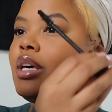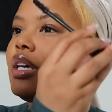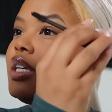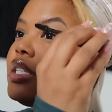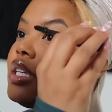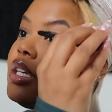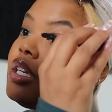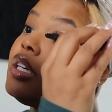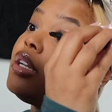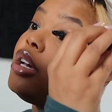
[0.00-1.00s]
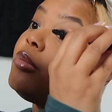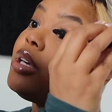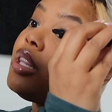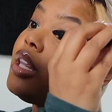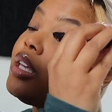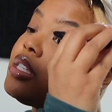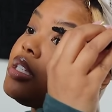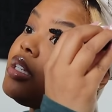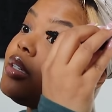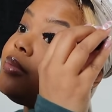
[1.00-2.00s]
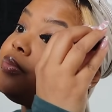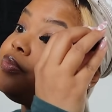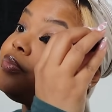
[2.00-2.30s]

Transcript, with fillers: It's in Bethesda,